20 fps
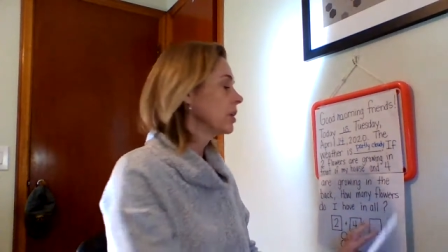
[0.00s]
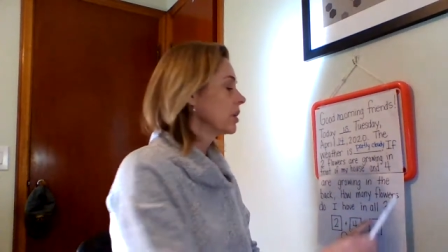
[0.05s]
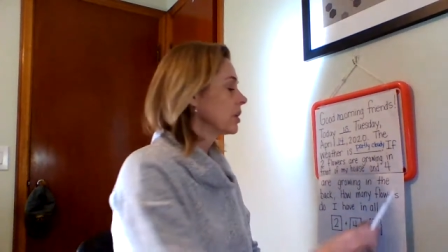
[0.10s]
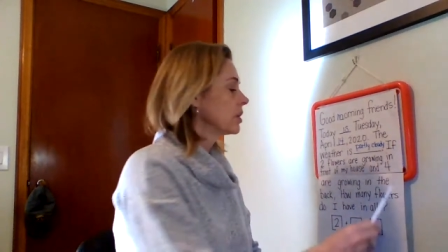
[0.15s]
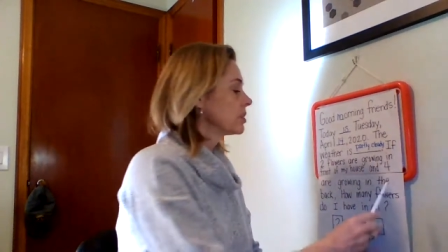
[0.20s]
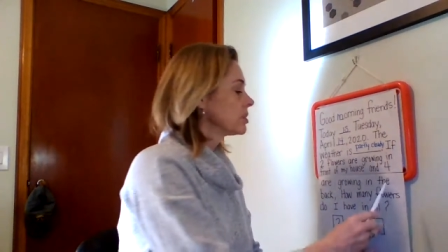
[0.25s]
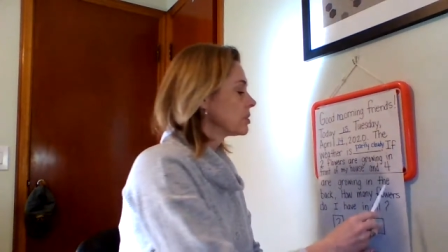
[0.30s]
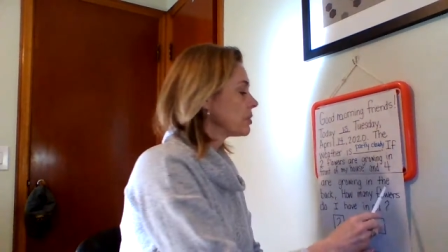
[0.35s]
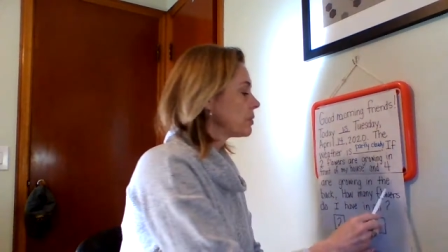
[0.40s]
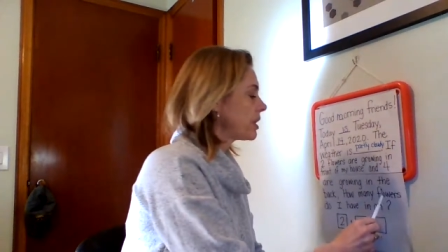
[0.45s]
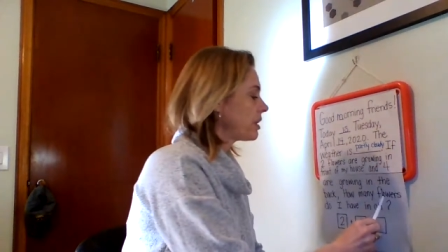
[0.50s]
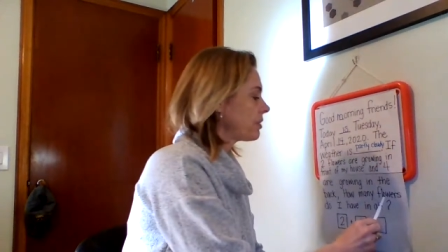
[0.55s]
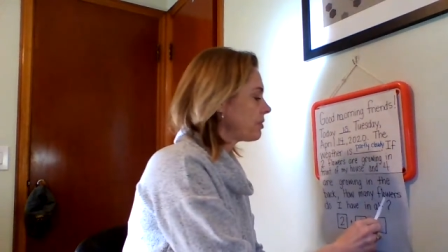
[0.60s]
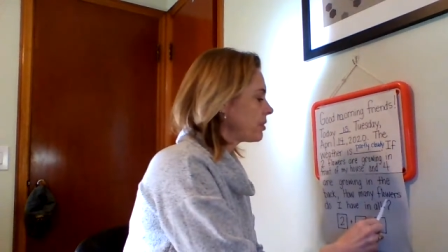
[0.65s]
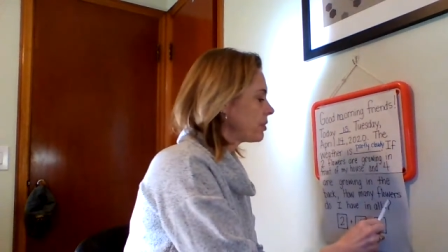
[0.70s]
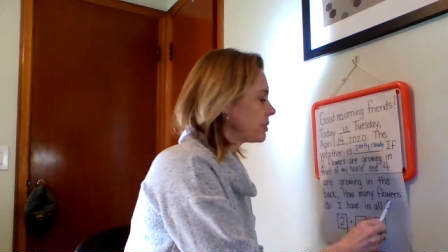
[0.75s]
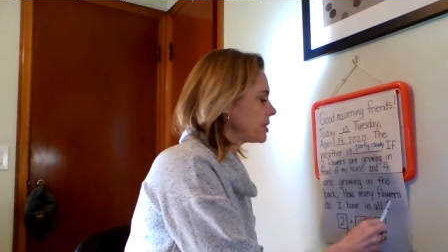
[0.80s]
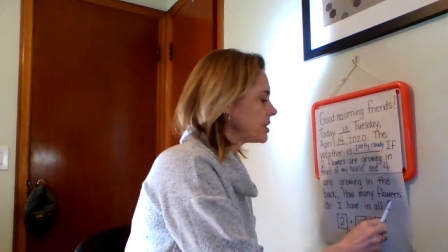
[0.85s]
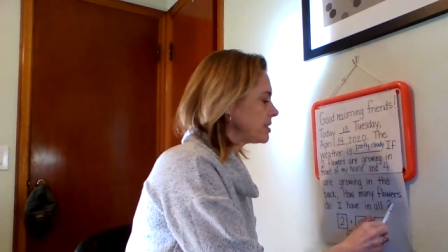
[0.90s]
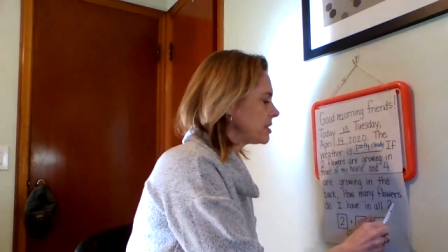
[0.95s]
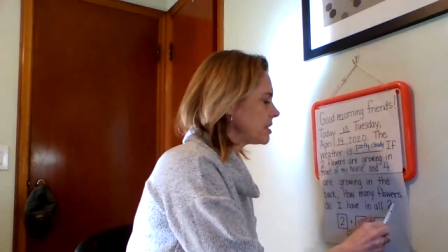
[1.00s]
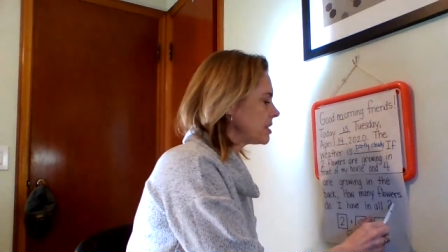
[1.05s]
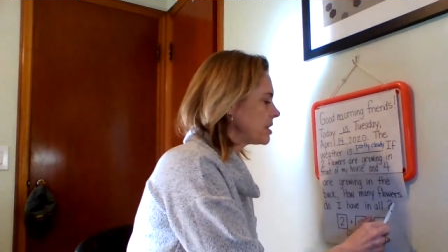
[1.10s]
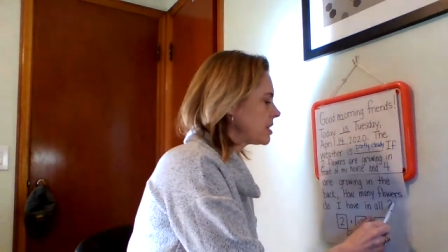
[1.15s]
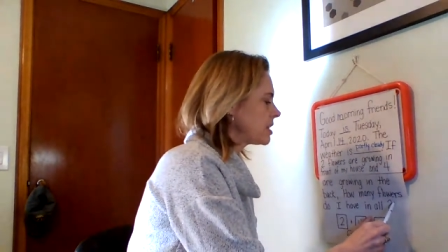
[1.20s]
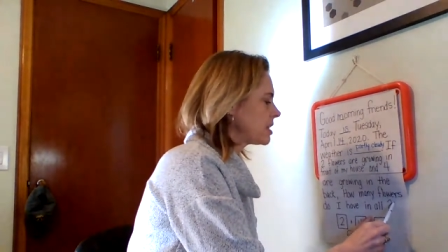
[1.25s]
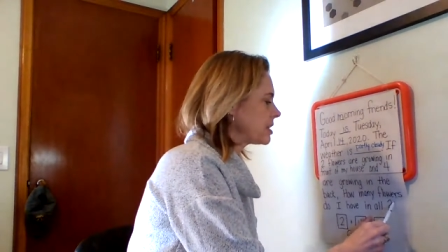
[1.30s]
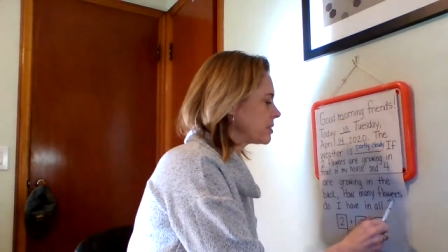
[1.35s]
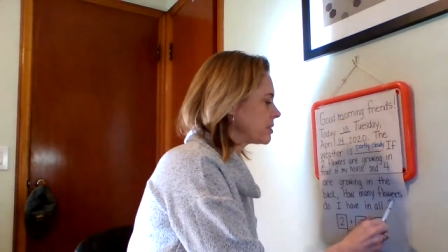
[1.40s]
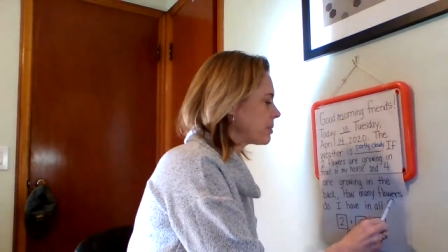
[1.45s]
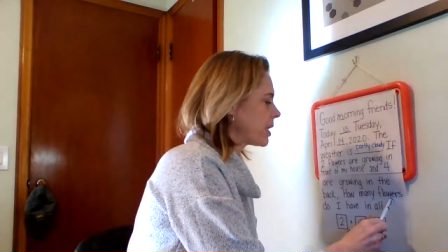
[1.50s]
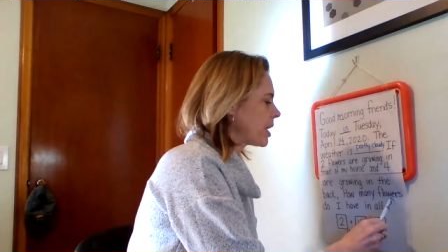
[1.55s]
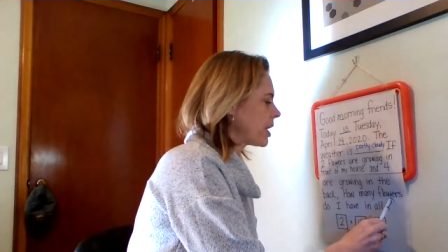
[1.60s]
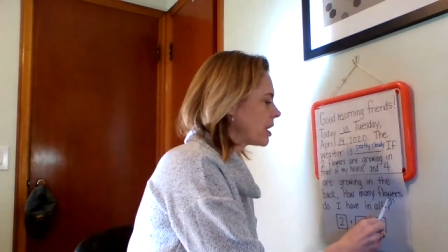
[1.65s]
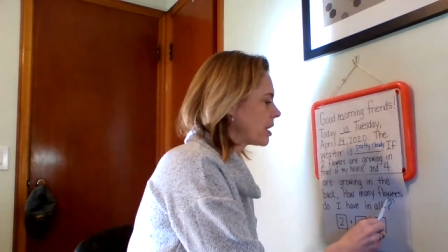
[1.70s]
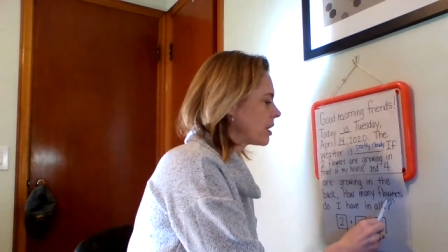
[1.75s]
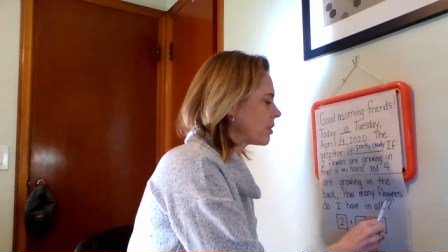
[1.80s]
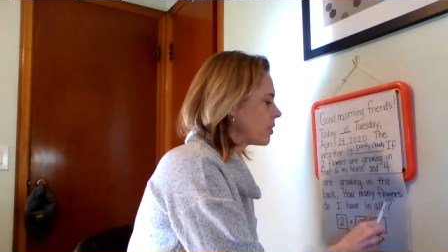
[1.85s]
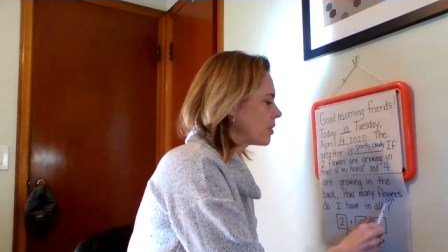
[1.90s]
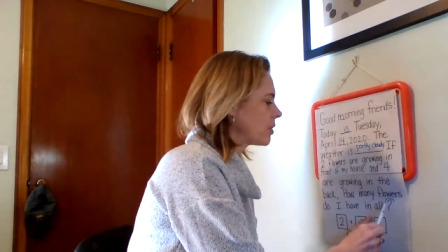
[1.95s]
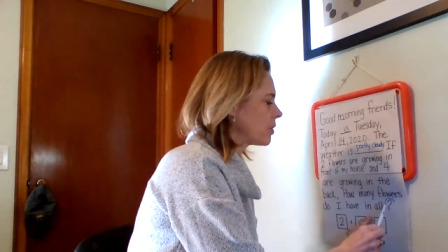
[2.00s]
So whenever we see this mark,